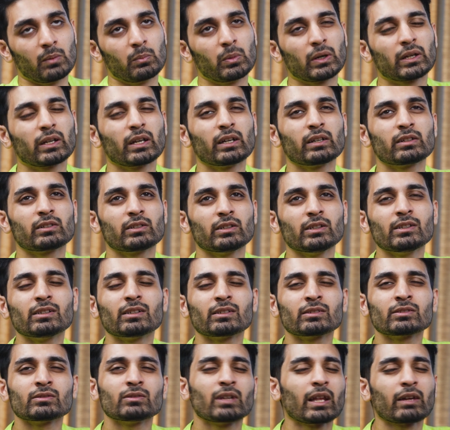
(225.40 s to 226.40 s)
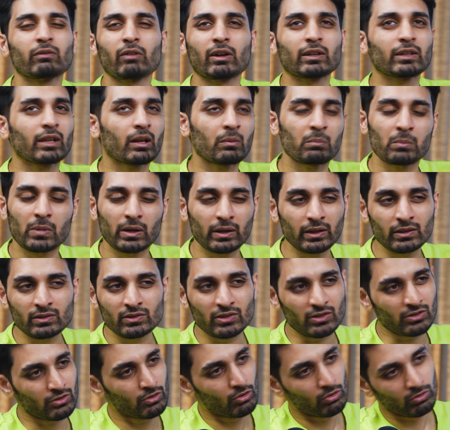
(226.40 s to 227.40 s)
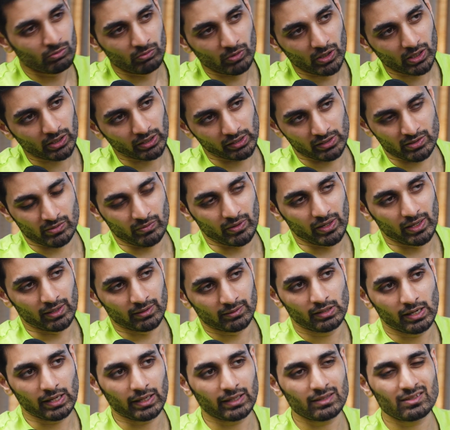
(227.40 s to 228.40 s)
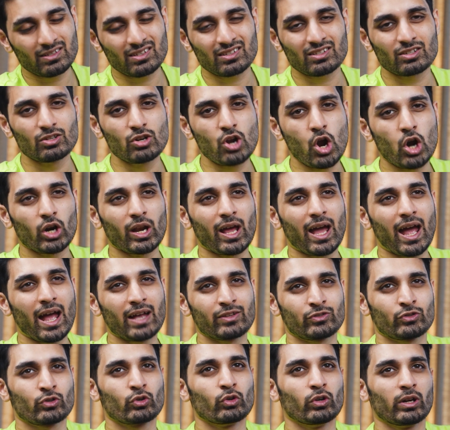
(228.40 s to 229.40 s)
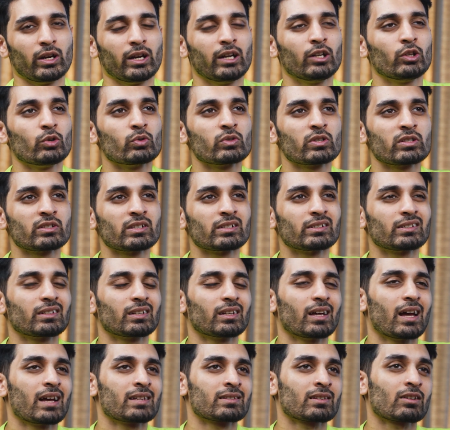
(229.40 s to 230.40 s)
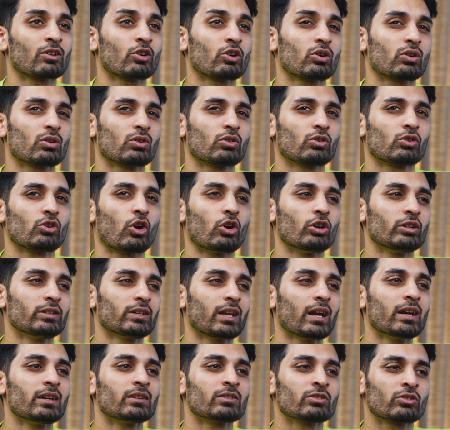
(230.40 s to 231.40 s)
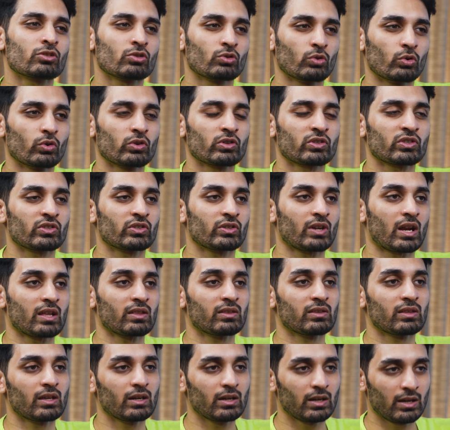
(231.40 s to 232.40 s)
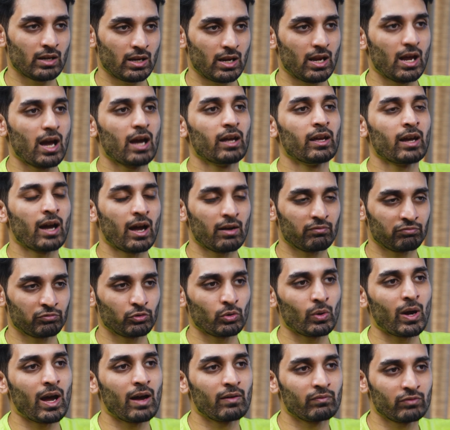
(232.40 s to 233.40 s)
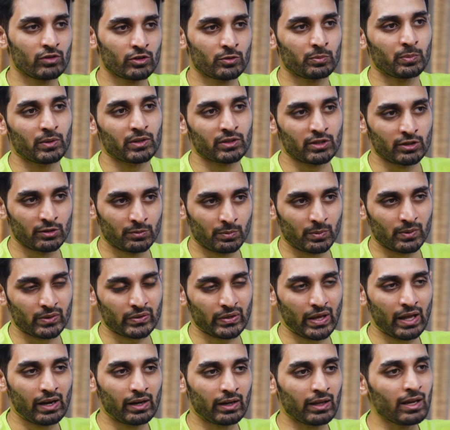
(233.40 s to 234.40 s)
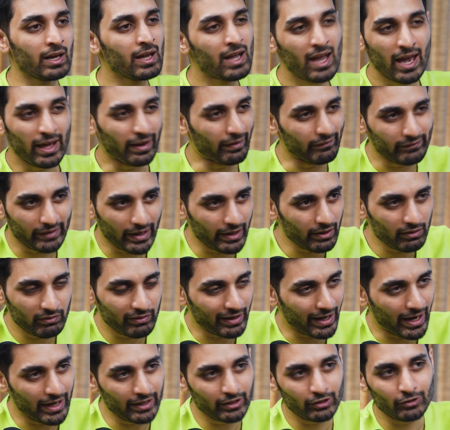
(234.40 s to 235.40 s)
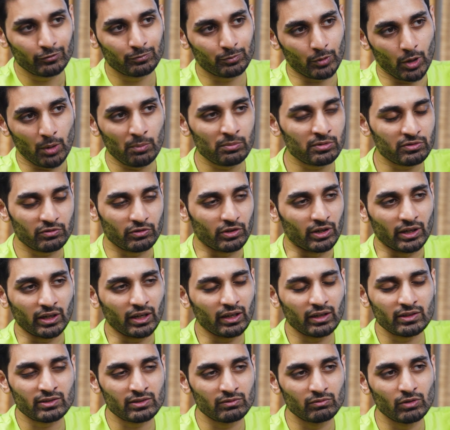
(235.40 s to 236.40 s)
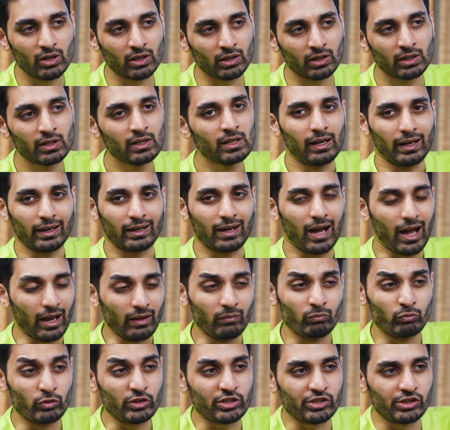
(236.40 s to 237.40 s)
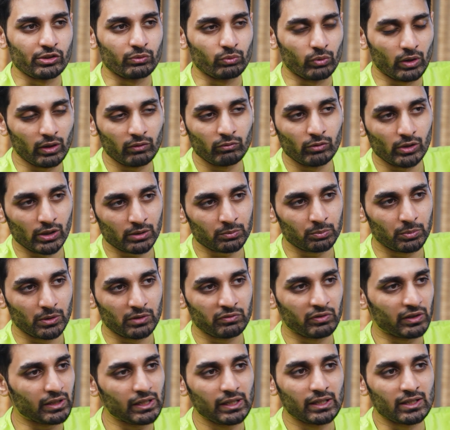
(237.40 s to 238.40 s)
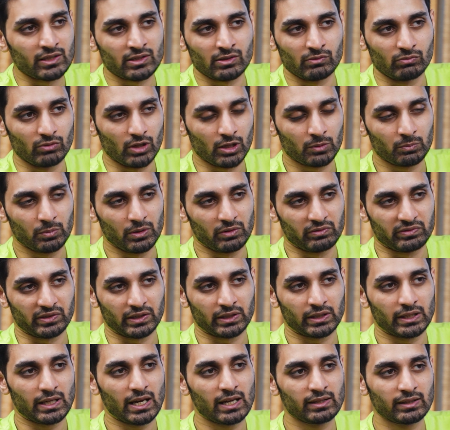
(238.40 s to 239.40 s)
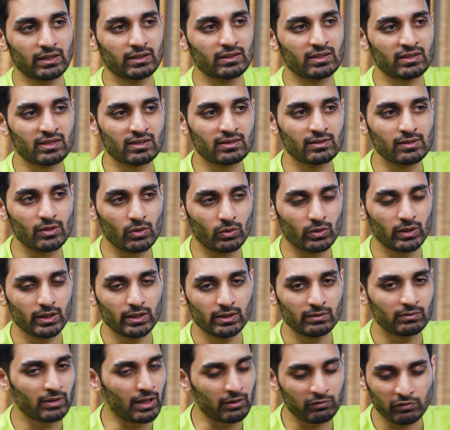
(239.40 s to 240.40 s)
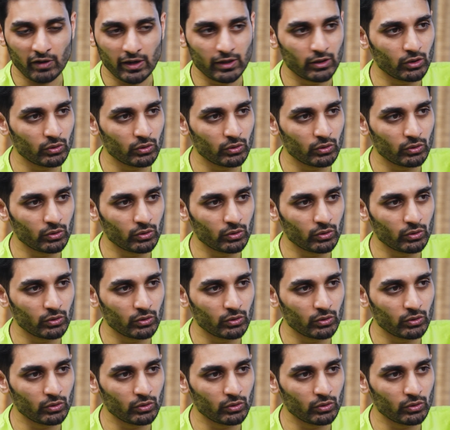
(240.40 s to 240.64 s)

but it doesn't, like vector embeddings just don't work as well. Like it's just not as good. It uses it as a content source rather than, hey, I have to have this person's personality. And I've tried a variety of prompts for it. It doesn't work. Like I wish it would have worked perfectly. It doesn't work perfectly. I think this is the only, like fine